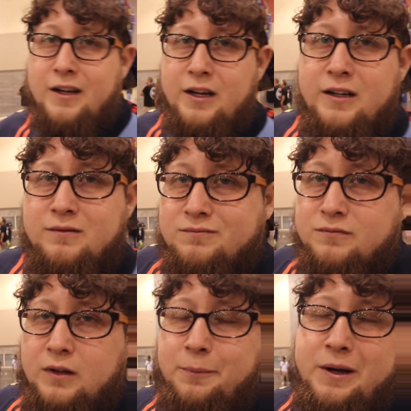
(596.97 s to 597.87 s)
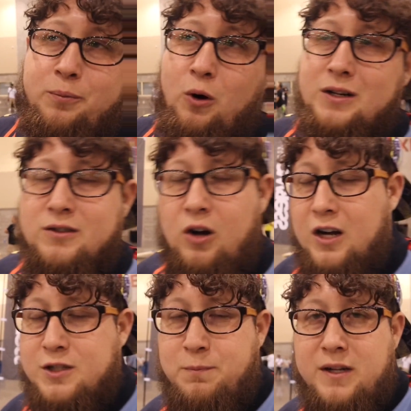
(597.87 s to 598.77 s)
I mean, Porsches
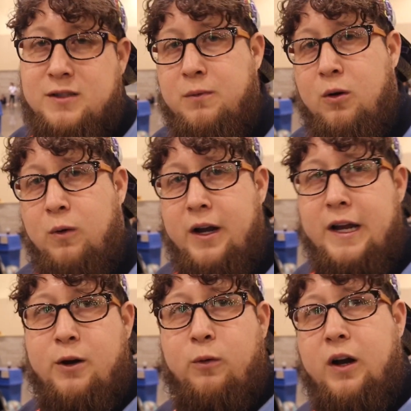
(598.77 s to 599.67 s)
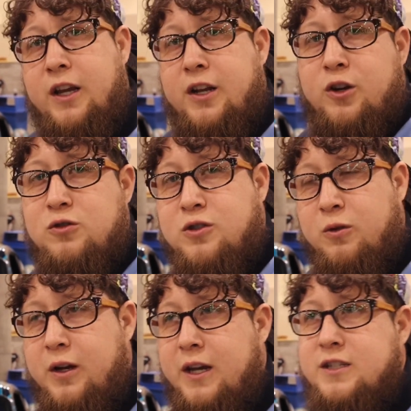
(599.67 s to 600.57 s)
are expensive, but what did he really do
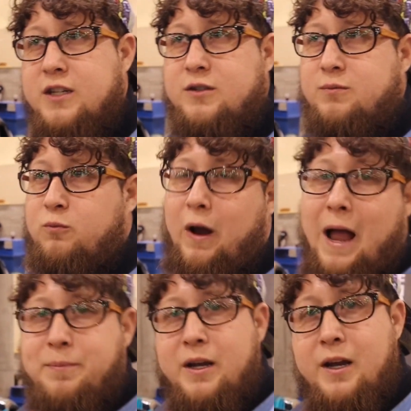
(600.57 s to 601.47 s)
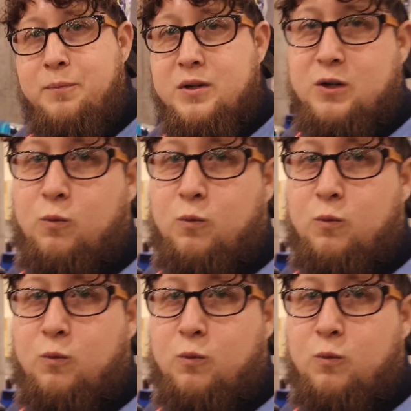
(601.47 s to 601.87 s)
to it? He just wrapped it, put some